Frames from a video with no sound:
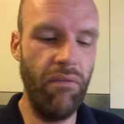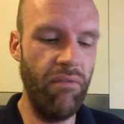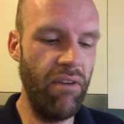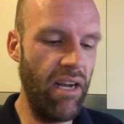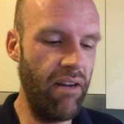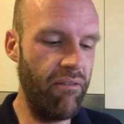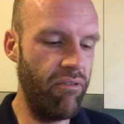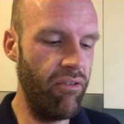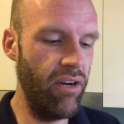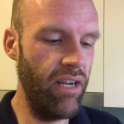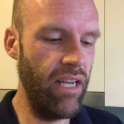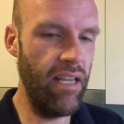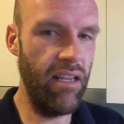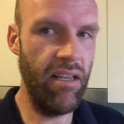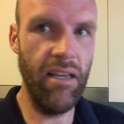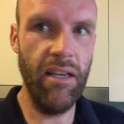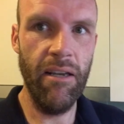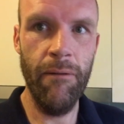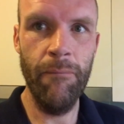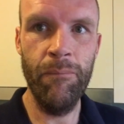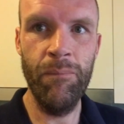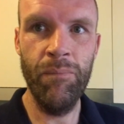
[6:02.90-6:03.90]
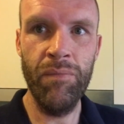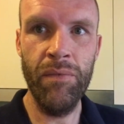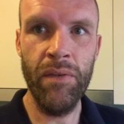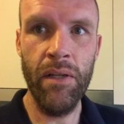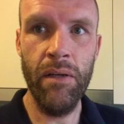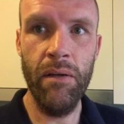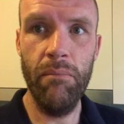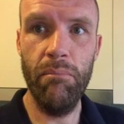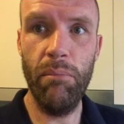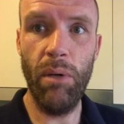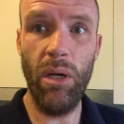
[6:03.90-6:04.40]
fat-free
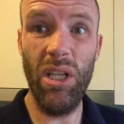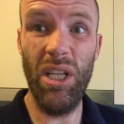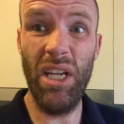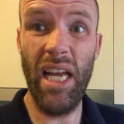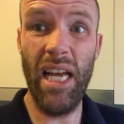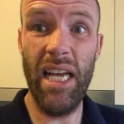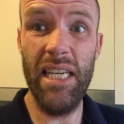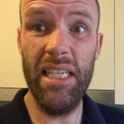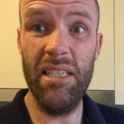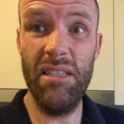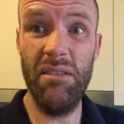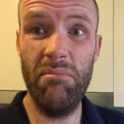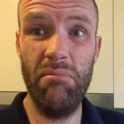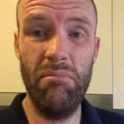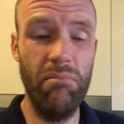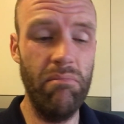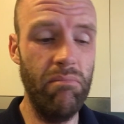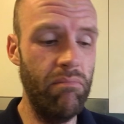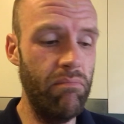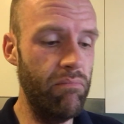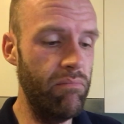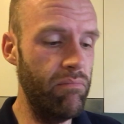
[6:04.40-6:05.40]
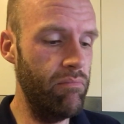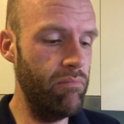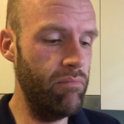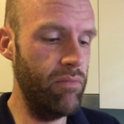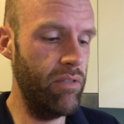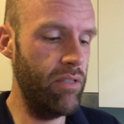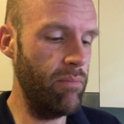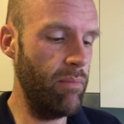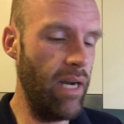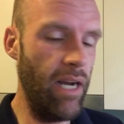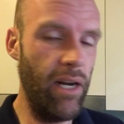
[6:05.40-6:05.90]
bolognese
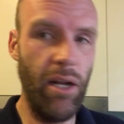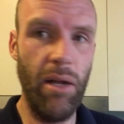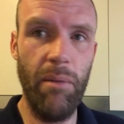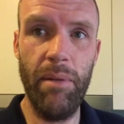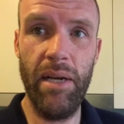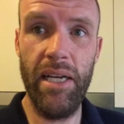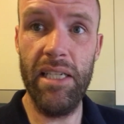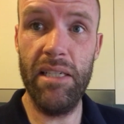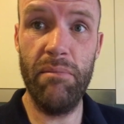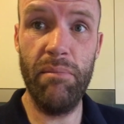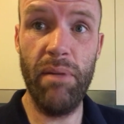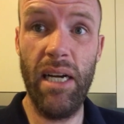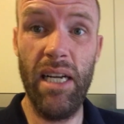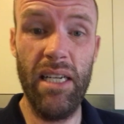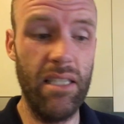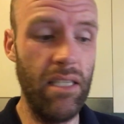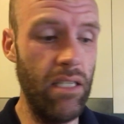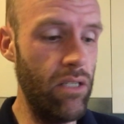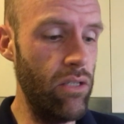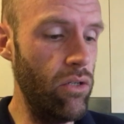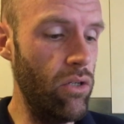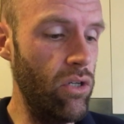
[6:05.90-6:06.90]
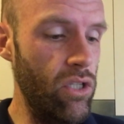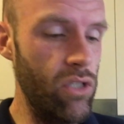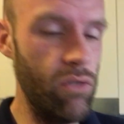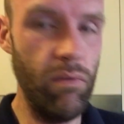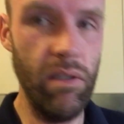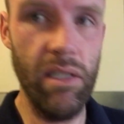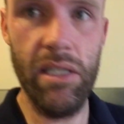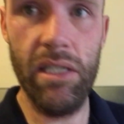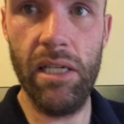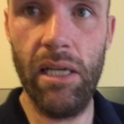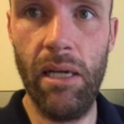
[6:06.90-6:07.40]
tomato-based pasta
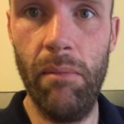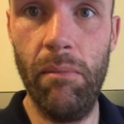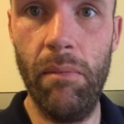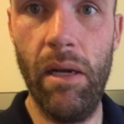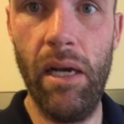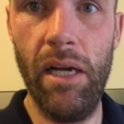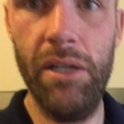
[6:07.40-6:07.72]
sauce with some